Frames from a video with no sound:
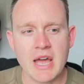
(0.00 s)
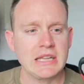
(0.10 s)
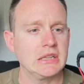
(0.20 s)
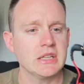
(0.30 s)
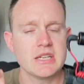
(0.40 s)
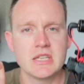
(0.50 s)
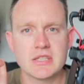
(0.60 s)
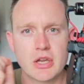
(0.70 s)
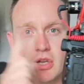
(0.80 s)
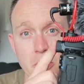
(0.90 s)
rattle
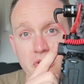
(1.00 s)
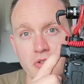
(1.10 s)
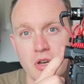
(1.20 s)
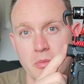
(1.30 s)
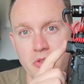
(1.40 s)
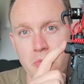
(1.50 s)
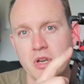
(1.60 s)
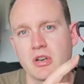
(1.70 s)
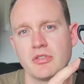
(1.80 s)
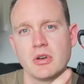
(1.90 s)
is coming from the
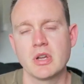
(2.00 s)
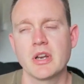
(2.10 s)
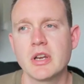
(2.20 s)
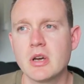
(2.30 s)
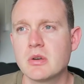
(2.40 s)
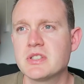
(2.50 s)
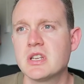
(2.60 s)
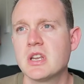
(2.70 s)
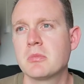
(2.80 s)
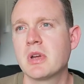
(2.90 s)
microphone. And I noticed
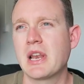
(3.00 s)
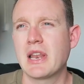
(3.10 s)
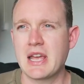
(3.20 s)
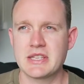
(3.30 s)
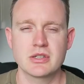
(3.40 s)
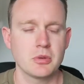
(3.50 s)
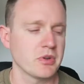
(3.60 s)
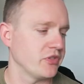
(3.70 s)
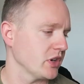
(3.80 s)
it in my last couple of